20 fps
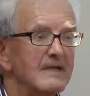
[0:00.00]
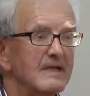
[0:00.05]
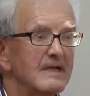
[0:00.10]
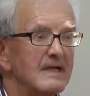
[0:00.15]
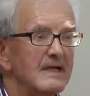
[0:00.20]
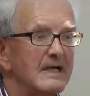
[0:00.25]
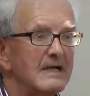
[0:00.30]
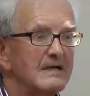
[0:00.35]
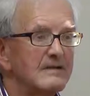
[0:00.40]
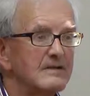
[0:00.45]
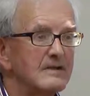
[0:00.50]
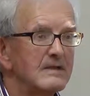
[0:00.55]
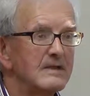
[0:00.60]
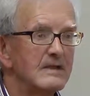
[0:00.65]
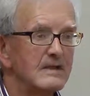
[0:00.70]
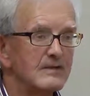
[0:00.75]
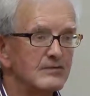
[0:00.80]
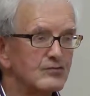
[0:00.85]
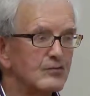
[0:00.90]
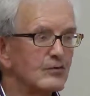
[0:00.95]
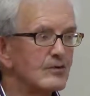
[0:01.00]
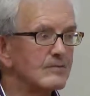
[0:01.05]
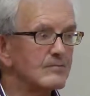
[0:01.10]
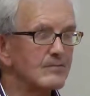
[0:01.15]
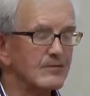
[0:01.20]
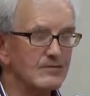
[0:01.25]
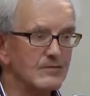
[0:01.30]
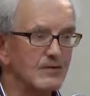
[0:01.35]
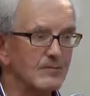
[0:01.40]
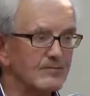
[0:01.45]
I showed him
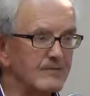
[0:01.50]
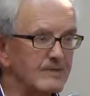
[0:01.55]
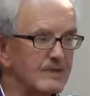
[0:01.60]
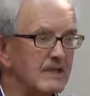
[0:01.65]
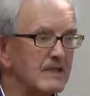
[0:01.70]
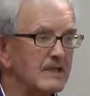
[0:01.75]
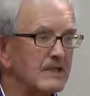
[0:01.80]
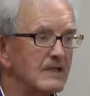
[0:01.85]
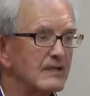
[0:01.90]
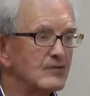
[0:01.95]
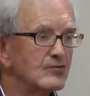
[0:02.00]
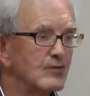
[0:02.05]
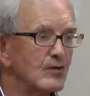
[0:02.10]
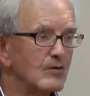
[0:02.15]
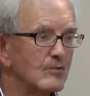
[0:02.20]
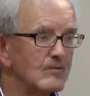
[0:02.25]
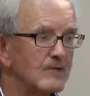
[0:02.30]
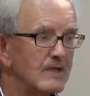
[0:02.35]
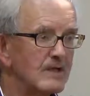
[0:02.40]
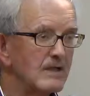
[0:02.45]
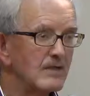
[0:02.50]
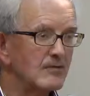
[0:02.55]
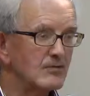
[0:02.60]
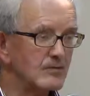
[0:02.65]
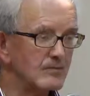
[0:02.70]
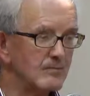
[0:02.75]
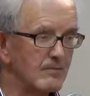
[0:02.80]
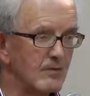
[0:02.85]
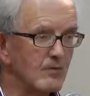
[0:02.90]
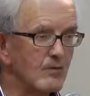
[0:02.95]
something. Showed him
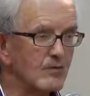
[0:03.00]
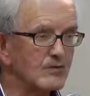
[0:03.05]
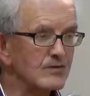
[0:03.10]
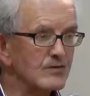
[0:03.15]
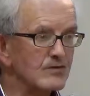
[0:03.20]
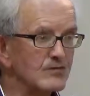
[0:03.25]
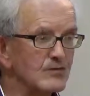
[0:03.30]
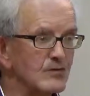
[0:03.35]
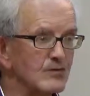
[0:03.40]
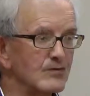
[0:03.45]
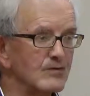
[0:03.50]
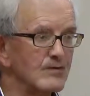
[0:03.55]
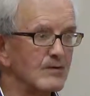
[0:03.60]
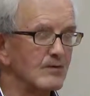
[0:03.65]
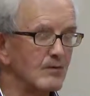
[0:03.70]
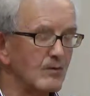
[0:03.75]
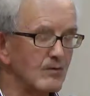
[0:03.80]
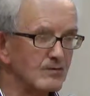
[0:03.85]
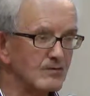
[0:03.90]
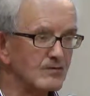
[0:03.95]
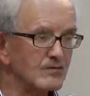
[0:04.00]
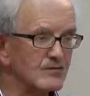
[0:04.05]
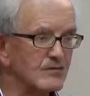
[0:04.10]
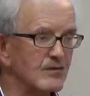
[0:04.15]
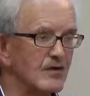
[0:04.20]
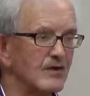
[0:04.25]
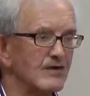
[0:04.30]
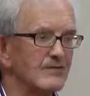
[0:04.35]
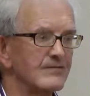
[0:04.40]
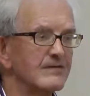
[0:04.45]
a wooden
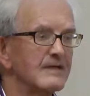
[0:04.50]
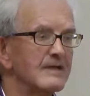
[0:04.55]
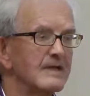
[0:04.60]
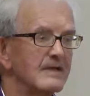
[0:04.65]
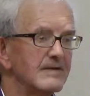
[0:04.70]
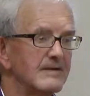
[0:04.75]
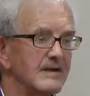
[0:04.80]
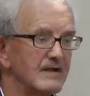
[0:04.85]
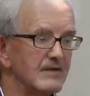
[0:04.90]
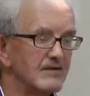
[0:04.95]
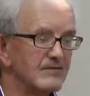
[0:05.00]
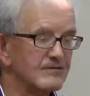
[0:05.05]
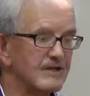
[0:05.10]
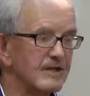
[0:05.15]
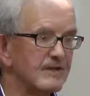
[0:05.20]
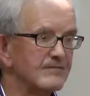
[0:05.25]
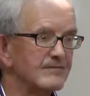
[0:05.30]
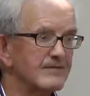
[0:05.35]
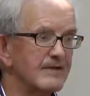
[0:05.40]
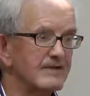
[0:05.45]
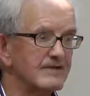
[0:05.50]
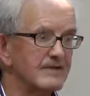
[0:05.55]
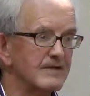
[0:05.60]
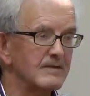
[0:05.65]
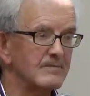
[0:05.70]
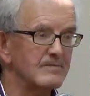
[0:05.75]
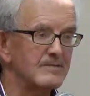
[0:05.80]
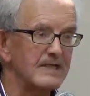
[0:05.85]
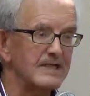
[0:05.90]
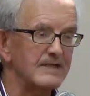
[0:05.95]
cross that his grandfather had
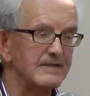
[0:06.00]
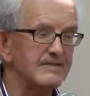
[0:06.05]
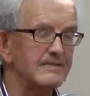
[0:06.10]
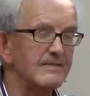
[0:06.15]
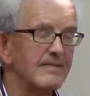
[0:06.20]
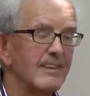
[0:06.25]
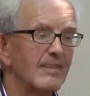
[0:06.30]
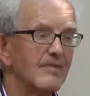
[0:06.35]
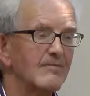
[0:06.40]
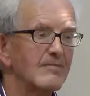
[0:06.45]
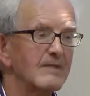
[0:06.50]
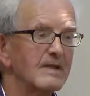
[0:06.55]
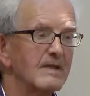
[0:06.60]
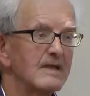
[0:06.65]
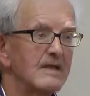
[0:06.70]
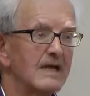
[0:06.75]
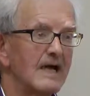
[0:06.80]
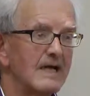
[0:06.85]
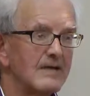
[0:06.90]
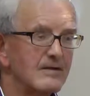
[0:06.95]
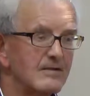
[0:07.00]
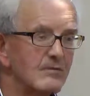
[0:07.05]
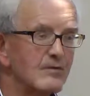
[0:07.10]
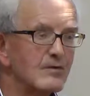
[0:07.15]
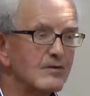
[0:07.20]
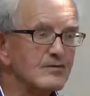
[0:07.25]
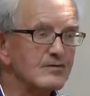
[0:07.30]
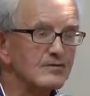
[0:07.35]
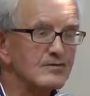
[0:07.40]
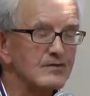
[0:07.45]
made. And the wooden
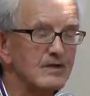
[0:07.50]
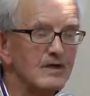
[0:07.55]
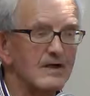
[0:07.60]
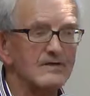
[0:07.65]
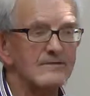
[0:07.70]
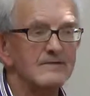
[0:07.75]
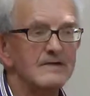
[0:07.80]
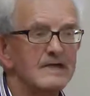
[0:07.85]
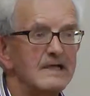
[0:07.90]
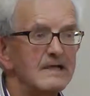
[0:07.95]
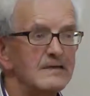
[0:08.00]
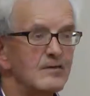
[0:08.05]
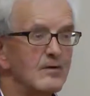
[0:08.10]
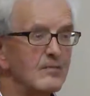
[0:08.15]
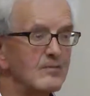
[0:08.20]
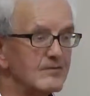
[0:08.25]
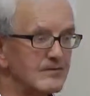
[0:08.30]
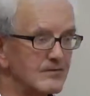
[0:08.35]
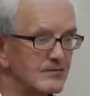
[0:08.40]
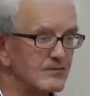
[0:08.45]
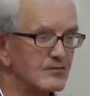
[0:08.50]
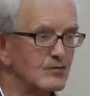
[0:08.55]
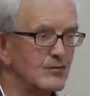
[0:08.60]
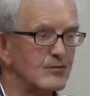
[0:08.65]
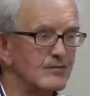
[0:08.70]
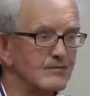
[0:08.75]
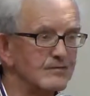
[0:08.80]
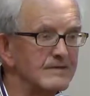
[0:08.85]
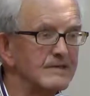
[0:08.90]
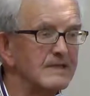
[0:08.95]
cross, he told me the story
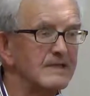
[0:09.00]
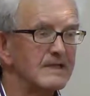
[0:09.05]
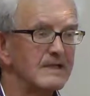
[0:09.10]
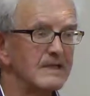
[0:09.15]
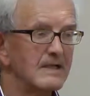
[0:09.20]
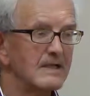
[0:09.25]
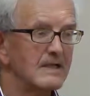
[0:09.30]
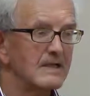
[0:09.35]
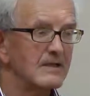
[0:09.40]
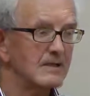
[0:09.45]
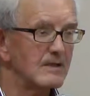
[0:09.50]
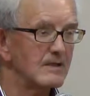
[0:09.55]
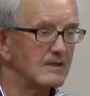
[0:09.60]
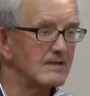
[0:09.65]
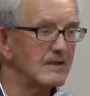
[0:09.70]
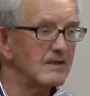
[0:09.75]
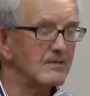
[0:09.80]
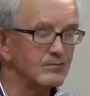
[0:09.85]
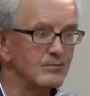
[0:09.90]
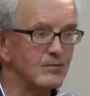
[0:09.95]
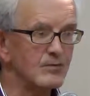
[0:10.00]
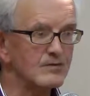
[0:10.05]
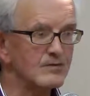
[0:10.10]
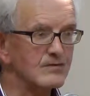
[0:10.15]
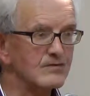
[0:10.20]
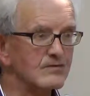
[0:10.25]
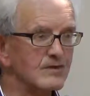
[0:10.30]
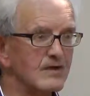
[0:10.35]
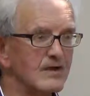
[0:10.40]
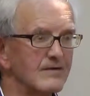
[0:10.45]
was that this wooden
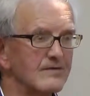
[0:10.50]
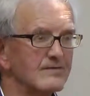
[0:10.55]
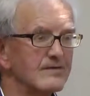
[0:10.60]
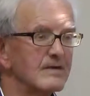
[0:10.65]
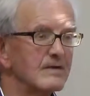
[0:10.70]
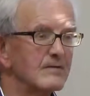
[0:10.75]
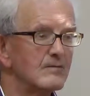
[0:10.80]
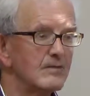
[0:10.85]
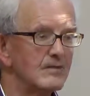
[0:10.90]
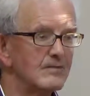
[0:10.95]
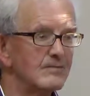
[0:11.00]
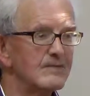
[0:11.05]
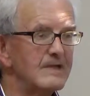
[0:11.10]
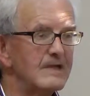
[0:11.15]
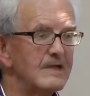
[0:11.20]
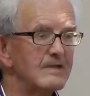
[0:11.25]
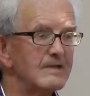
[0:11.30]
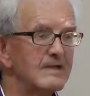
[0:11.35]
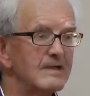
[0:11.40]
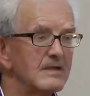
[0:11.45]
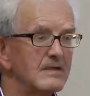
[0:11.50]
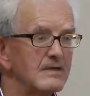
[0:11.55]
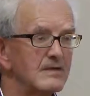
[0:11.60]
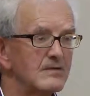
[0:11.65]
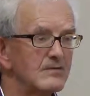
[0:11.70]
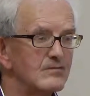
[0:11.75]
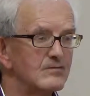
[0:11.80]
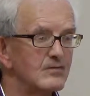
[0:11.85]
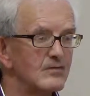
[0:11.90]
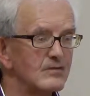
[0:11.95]
cross was made
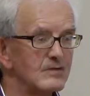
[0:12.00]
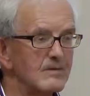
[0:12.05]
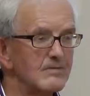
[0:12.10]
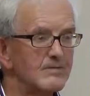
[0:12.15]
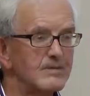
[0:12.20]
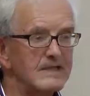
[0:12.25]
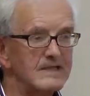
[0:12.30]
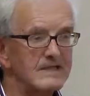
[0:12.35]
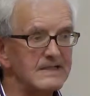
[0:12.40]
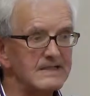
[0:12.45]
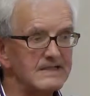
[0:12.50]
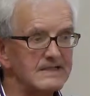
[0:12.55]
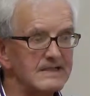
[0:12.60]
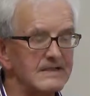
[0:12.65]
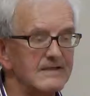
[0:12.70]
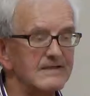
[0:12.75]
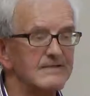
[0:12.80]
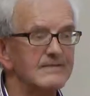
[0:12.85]
during the penal days.